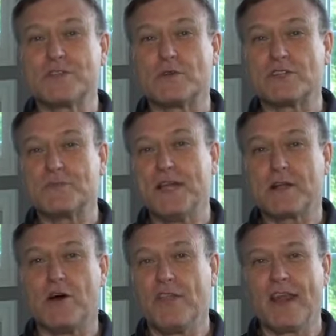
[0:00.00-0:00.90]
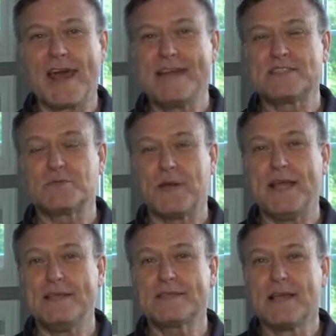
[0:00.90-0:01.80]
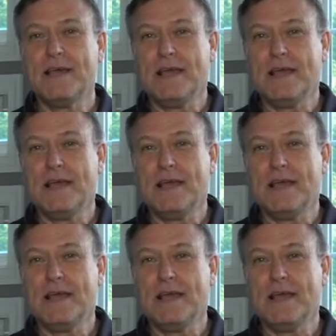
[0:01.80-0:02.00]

so to speak, all the land space.